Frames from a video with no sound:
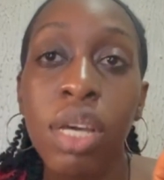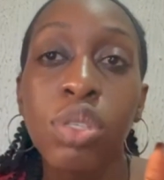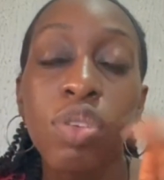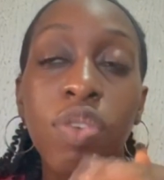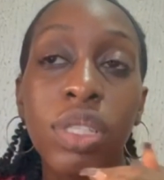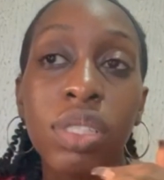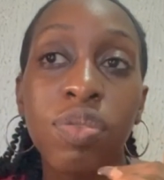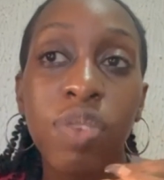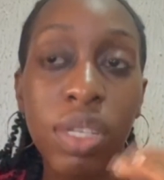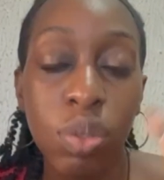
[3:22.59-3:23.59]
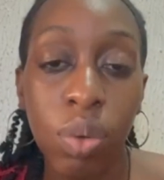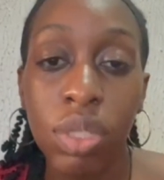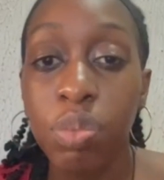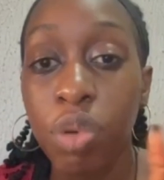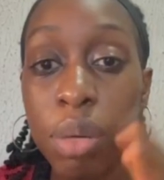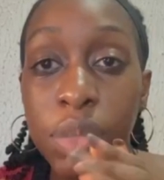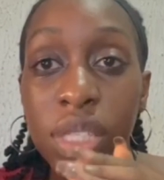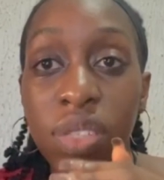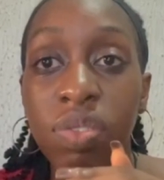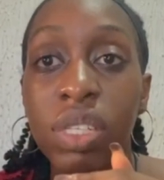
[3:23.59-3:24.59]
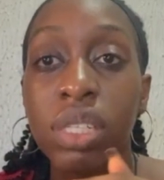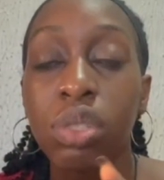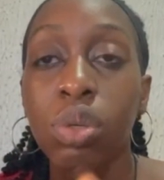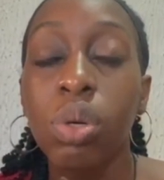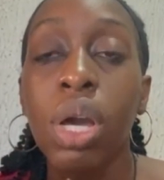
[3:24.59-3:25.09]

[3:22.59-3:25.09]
So for the first one, the primary syphilis, so